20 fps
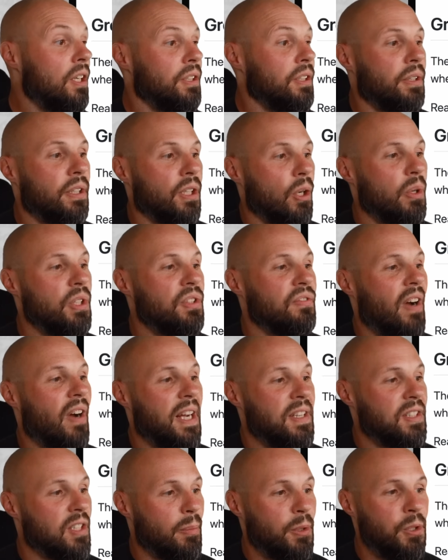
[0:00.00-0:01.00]
You can always
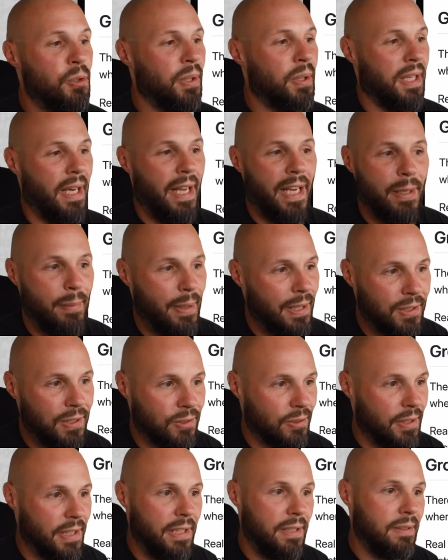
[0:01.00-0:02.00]
find someone who can animate a
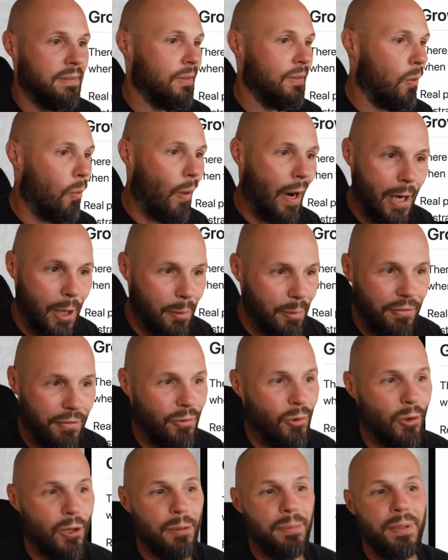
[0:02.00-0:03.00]
screen, wire up a
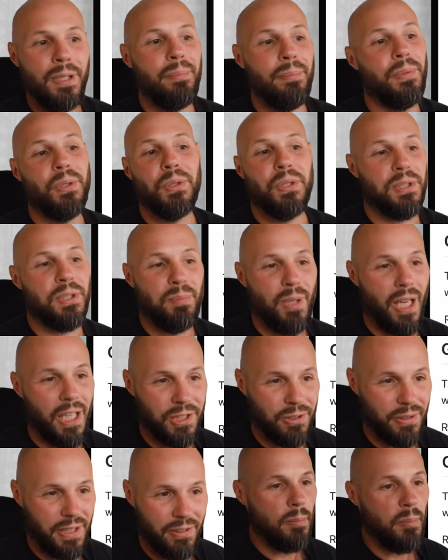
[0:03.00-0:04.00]
form, build a
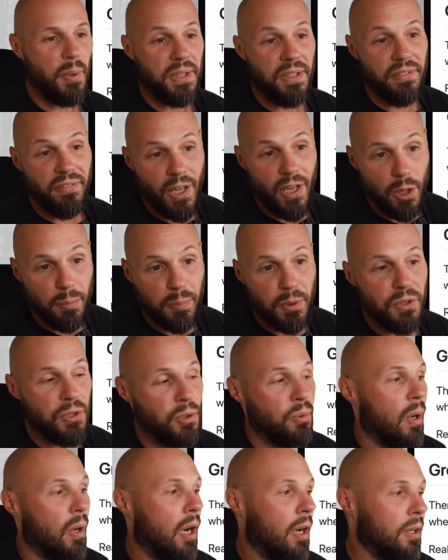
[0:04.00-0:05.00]
splash screen. But developers
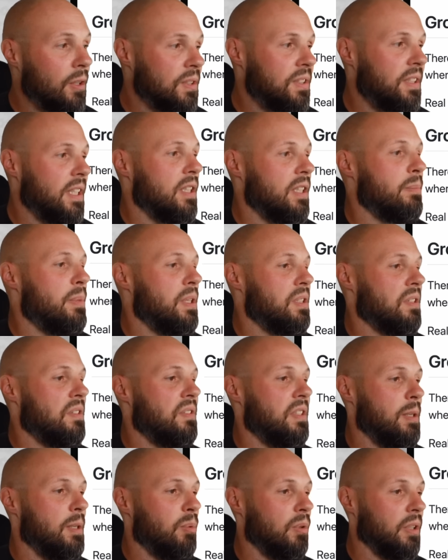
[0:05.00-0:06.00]
who understand the business
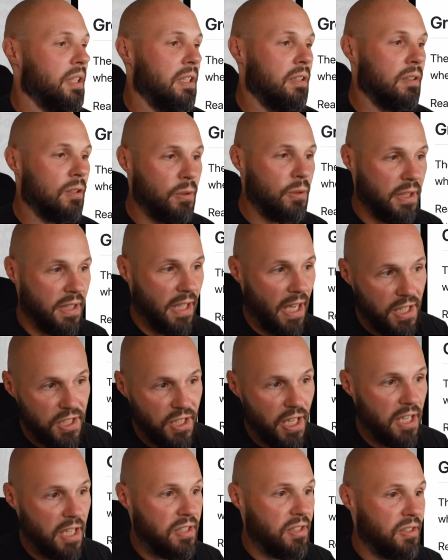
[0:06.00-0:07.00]
deeply, including the
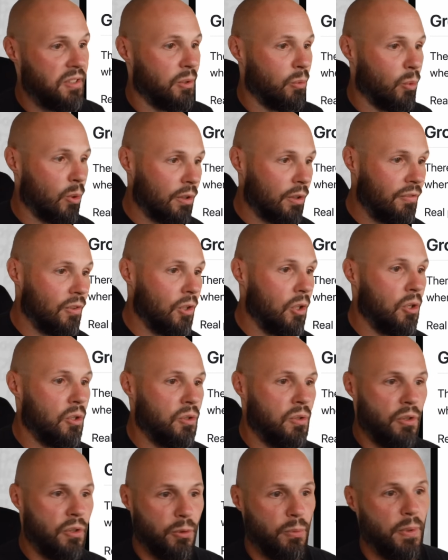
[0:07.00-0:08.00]
edge cases, the
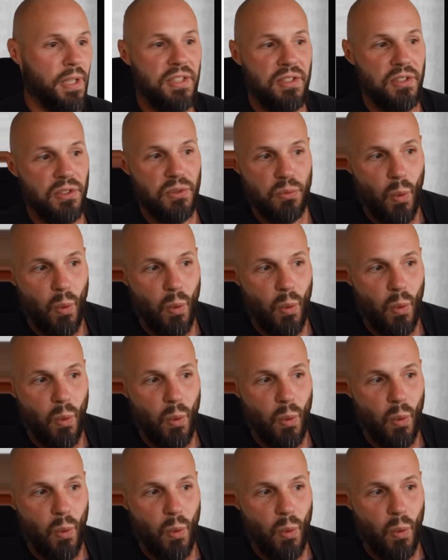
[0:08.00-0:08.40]
workflows, the reasons